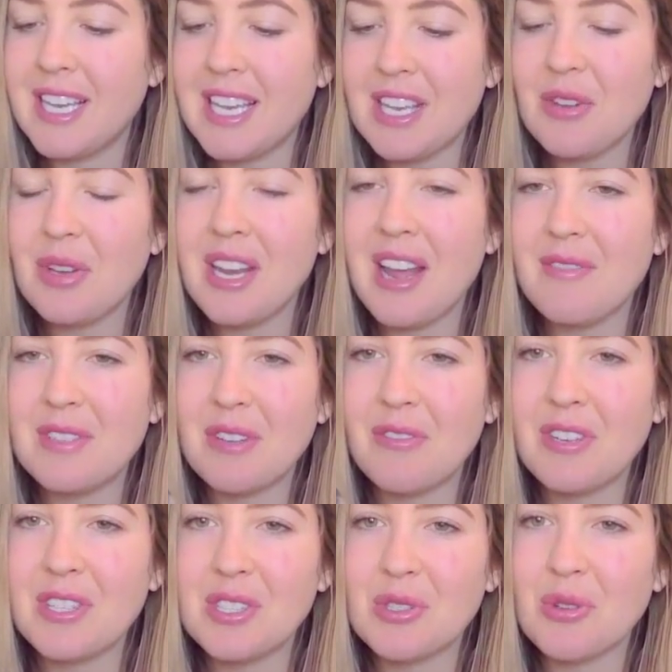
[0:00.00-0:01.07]
you can have
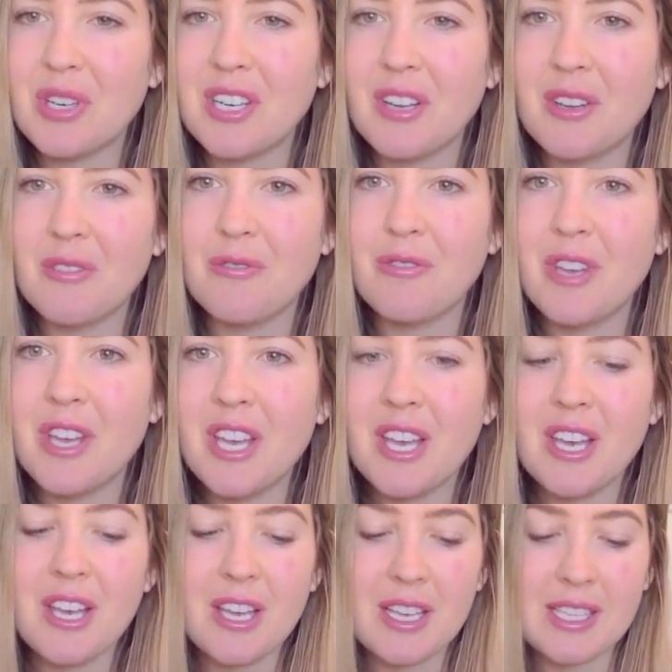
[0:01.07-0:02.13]
different sort of
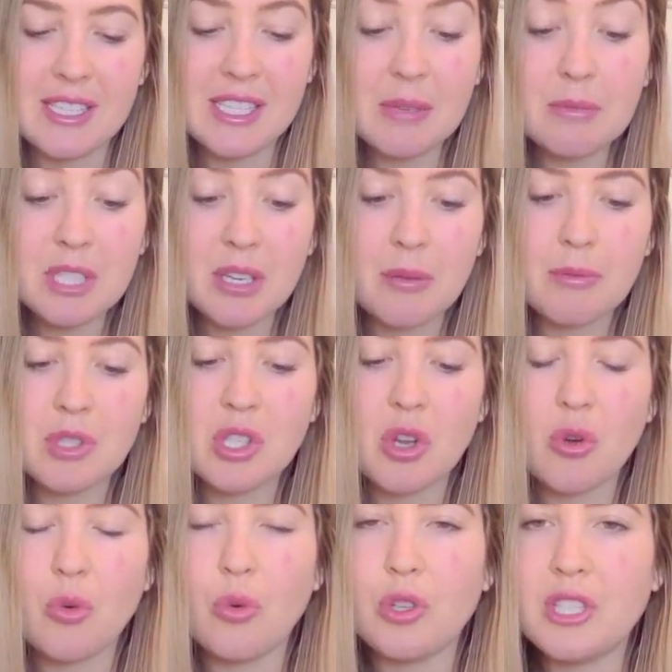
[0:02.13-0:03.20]
symptoms
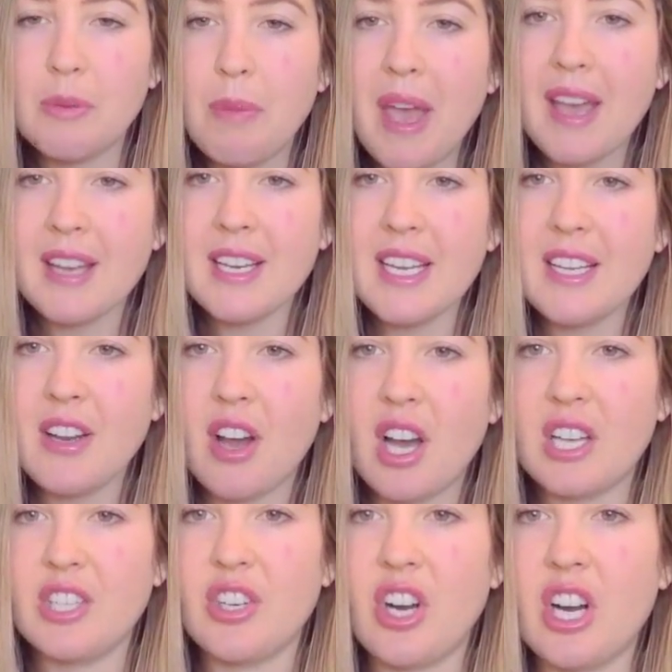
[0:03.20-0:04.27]
depending
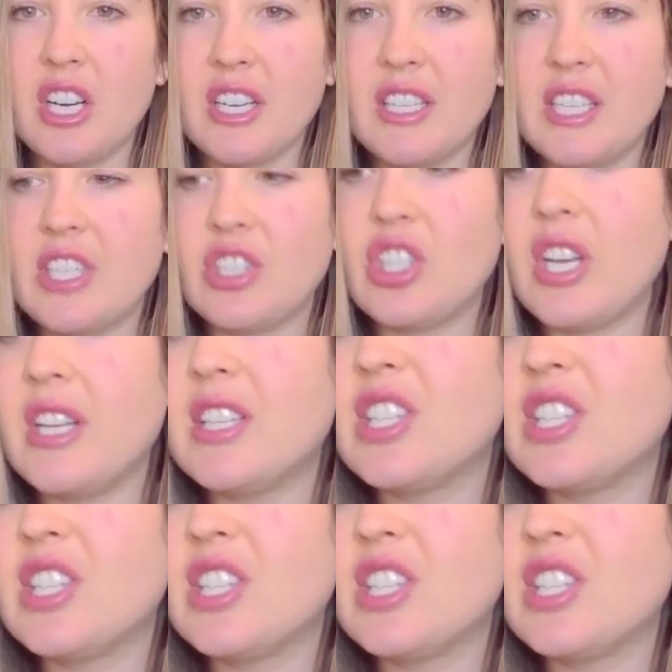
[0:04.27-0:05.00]
on your heart condition.